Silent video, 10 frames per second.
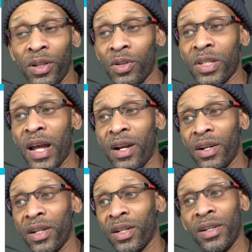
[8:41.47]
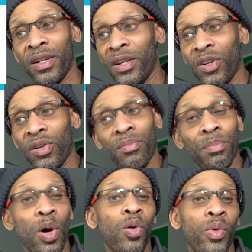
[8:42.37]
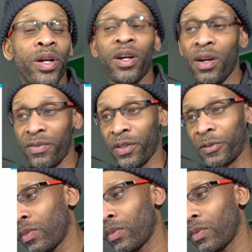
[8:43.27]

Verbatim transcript: It looks like a bowl with a cover.